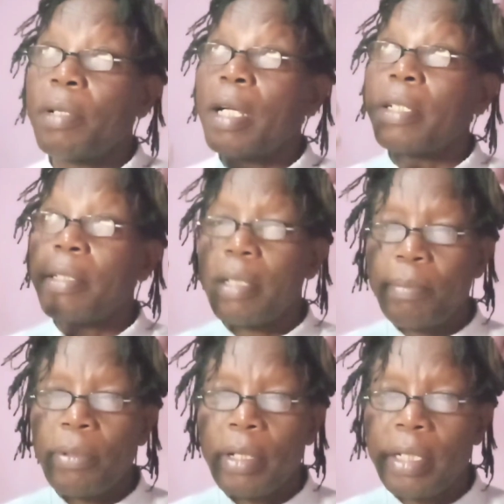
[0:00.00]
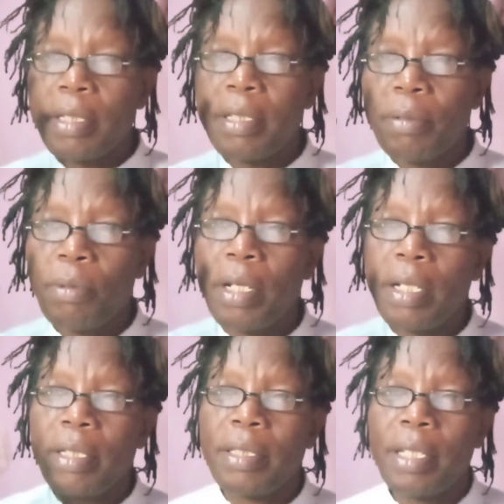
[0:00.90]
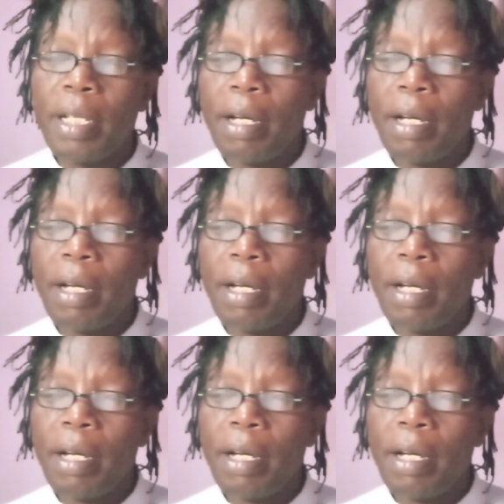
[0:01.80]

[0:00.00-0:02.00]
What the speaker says: at the right where it's there,